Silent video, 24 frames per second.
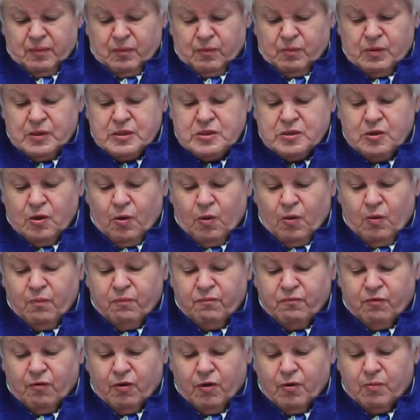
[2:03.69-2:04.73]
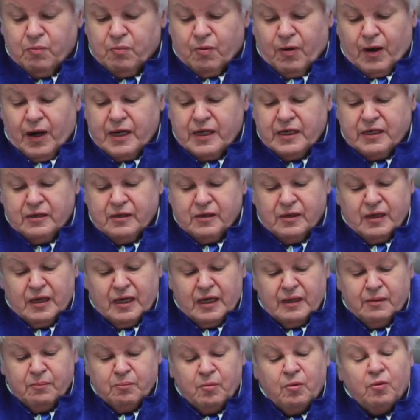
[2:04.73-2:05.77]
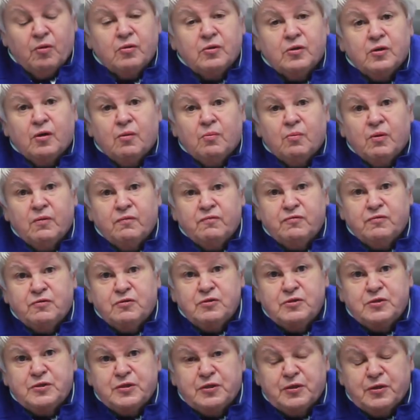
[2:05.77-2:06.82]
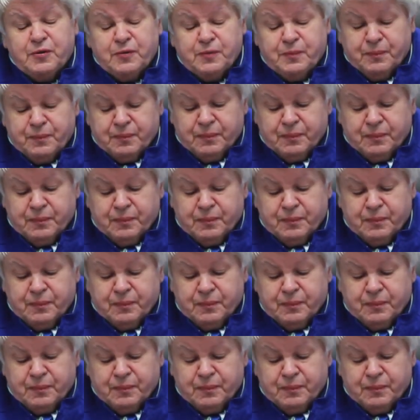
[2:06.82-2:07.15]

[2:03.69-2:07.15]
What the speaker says: with hope for a brighter and more normal future.